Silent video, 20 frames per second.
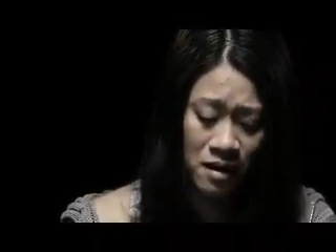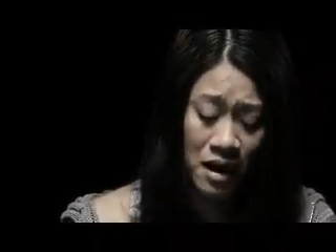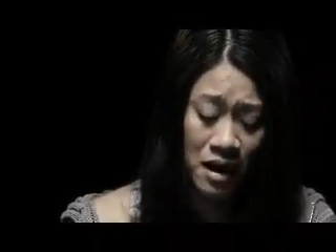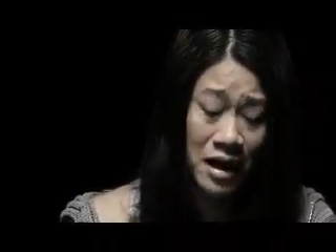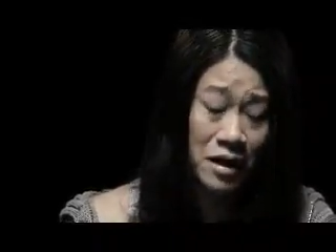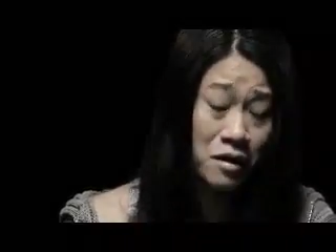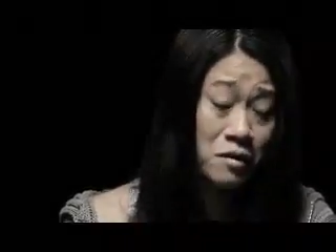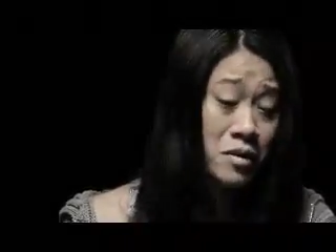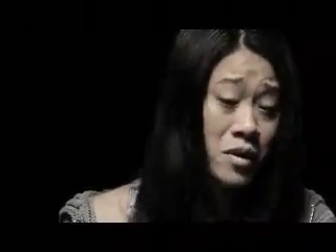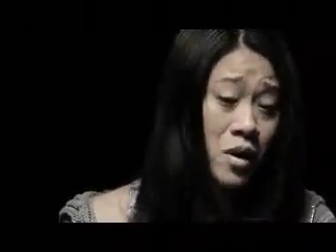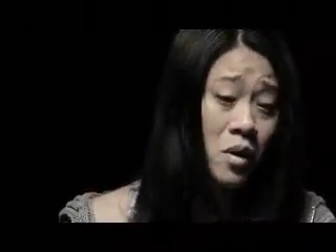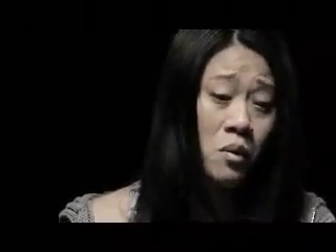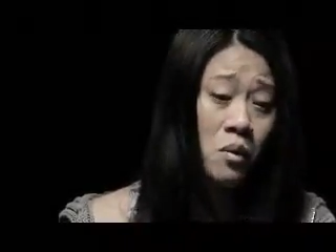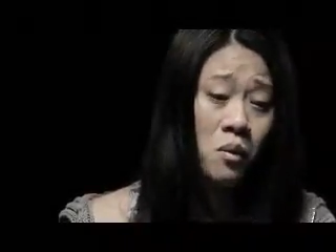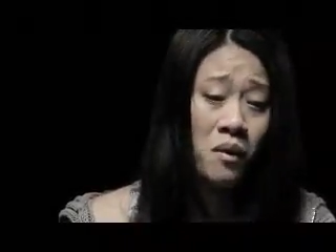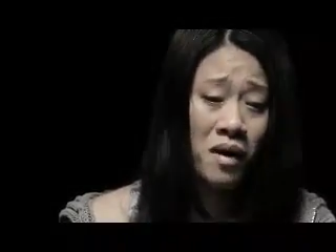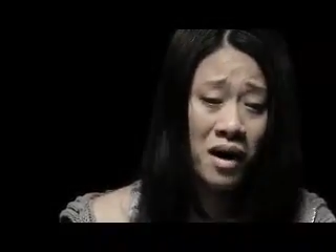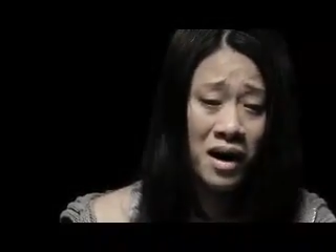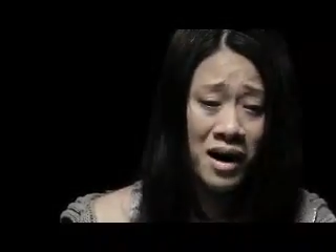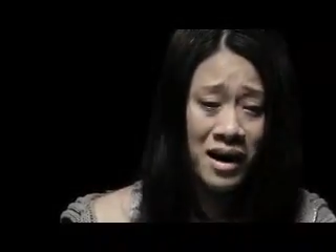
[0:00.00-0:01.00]
I don't know
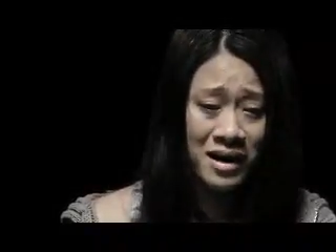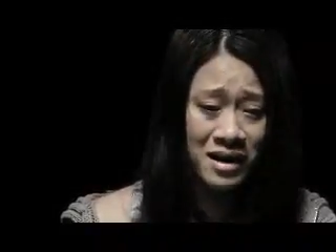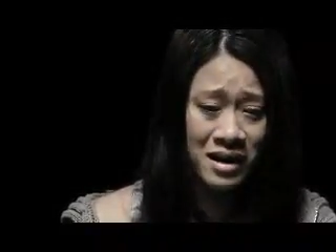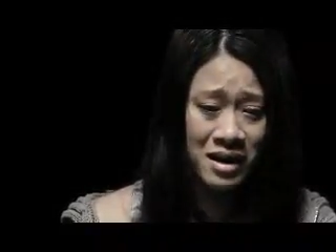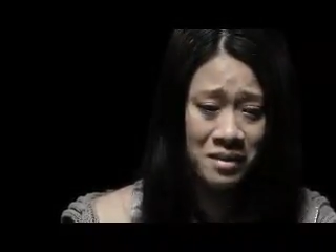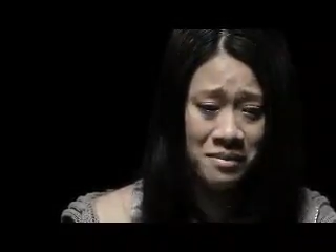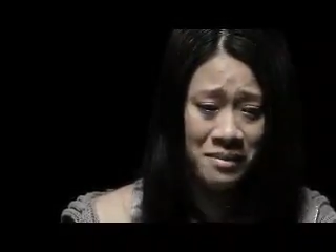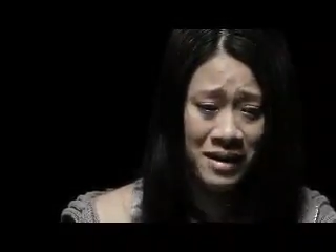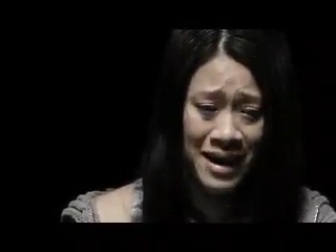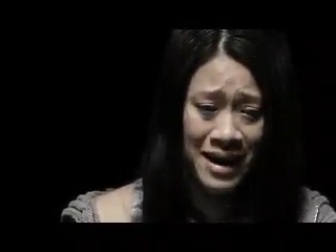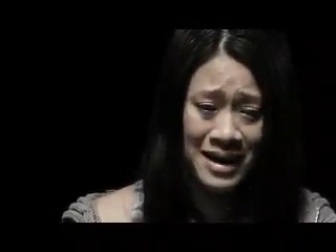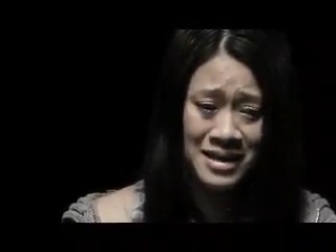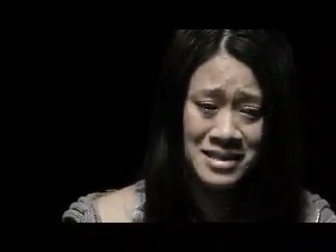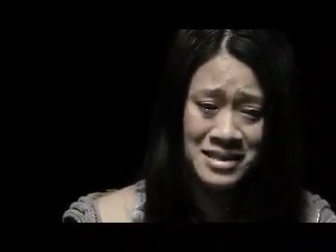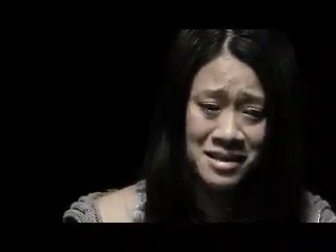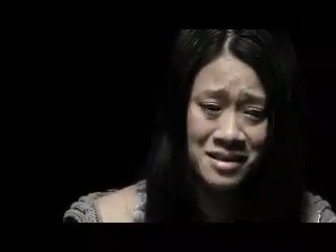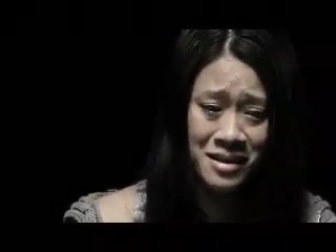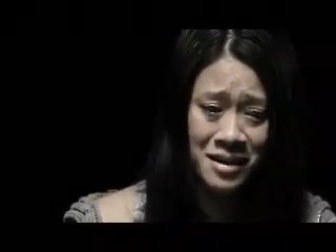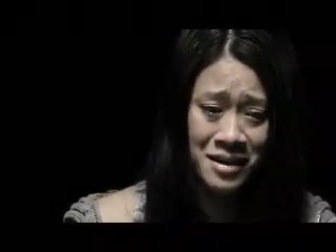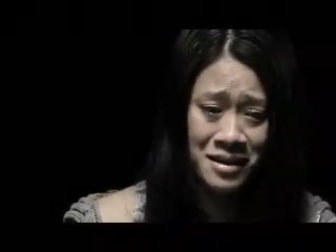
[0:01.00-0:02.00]
why I'm
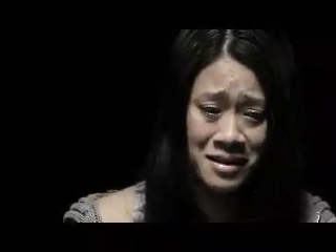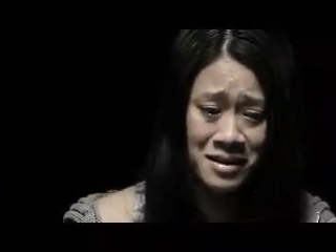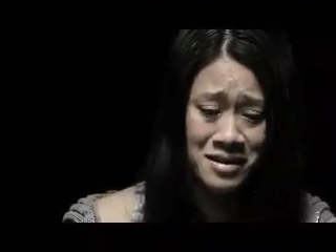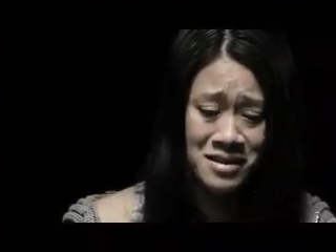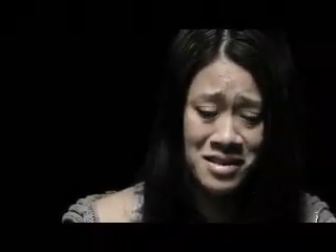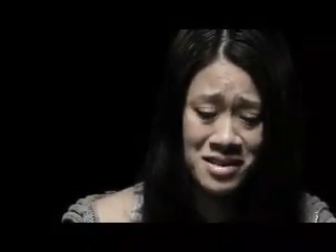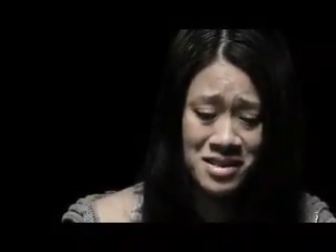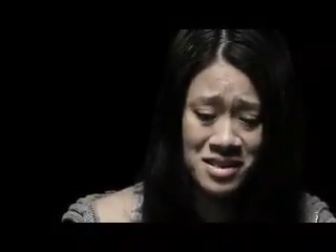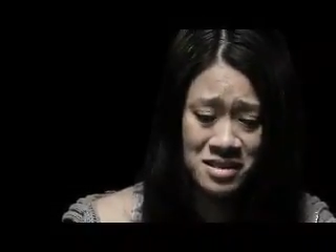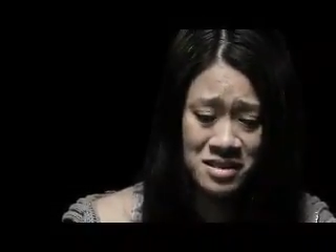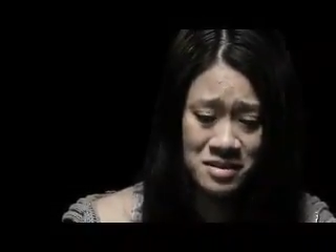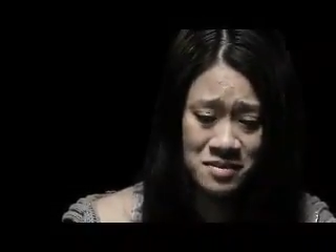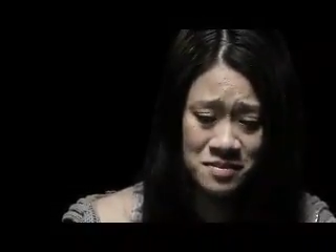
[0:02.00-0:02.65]
acting like this,